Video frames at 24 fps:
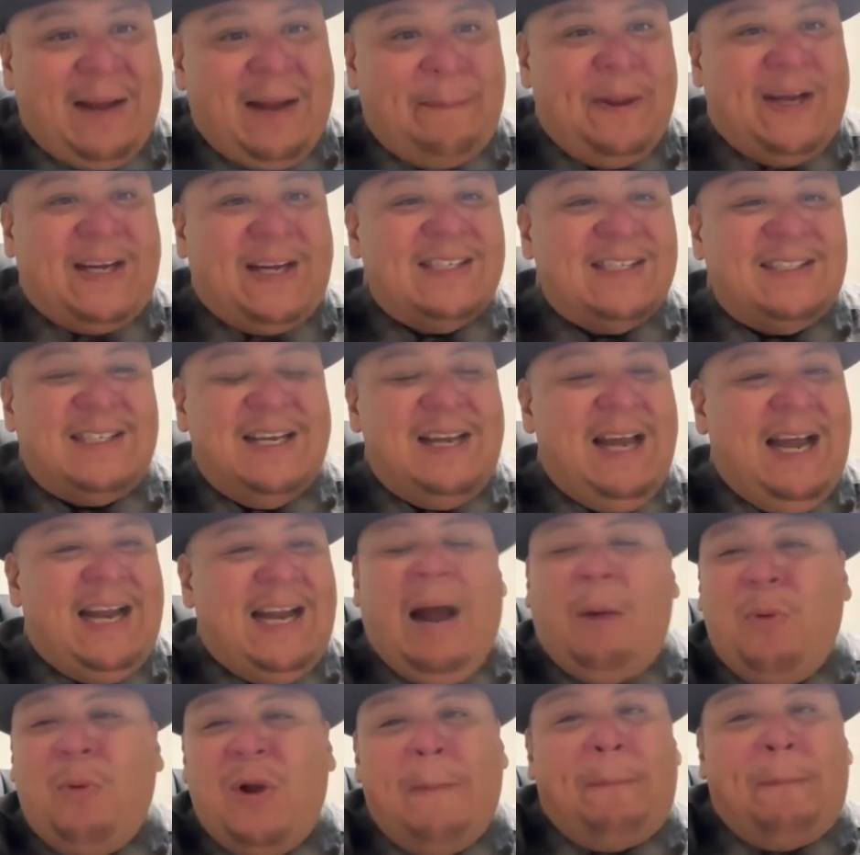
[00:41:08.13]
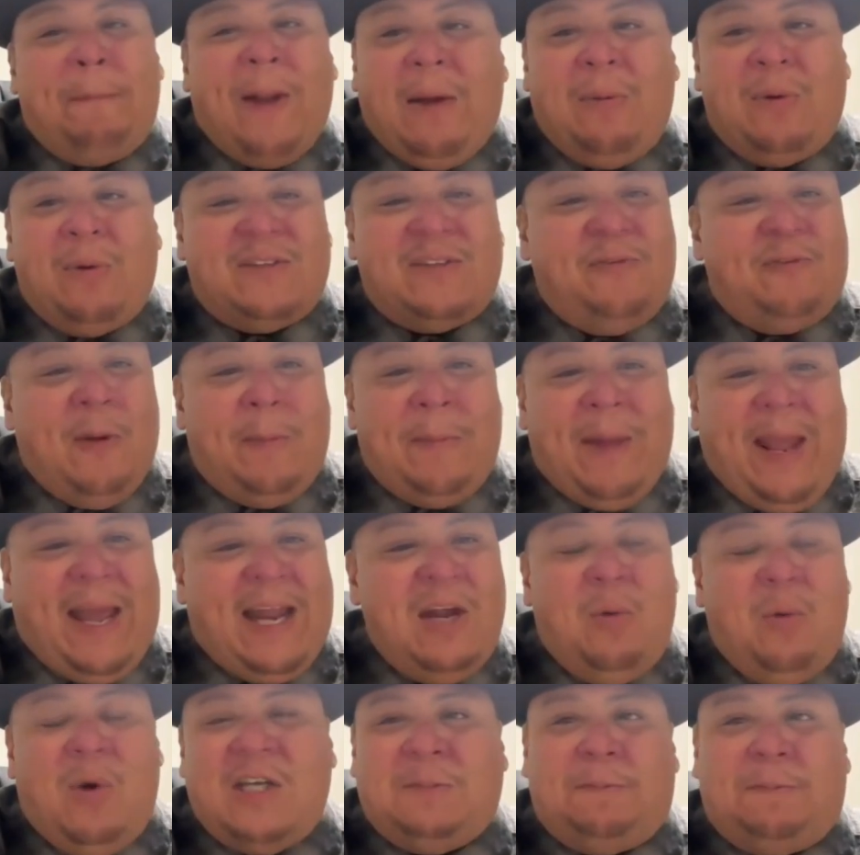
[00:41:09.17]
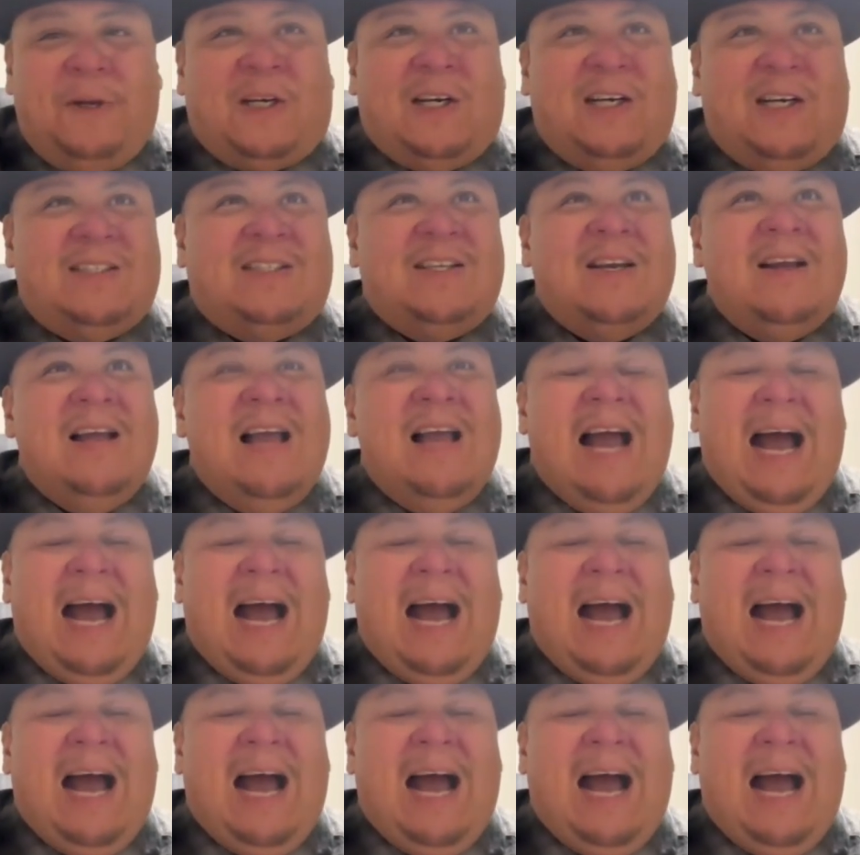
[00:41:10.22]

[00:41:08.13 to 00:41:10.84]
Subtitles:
because and I wouldn't play with them anyways because